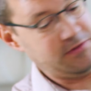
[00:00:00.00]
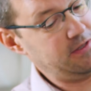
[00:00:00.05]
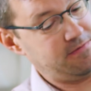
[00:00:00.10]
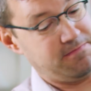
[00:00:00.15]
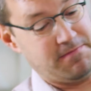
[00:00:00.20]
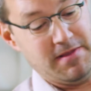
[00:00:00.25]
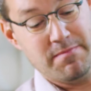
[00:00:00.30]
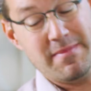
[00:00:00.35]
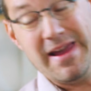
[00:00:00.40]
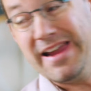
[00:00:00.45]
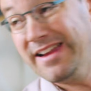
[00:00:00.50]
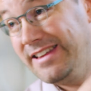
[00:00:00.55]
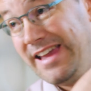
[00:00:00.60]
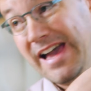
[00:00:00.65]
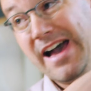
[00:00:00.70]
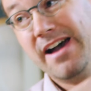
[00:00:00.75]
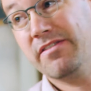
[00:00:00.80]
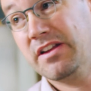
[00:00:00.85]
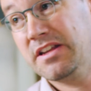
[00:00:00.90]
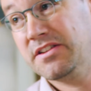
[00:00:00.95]
just the main
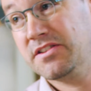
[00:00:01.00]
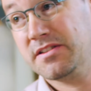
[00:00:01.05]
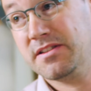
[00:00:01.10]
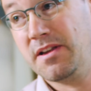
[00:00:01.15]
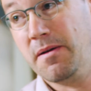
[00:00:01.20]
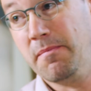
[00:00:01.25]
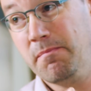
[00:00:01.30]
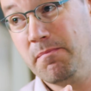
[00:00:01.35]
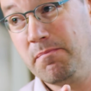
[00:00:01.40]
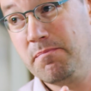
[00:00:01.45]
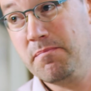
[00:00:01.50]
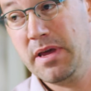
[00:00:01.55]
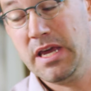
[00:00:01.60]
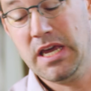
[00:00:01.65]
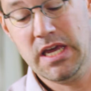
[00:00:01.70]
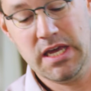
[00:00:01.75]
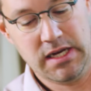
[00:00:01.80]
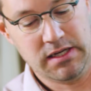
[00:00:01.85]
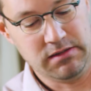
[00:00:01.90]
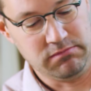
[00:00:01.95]
cavity is just a
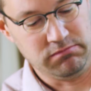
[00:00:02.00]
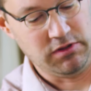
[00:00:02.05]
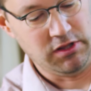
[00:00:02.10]
big,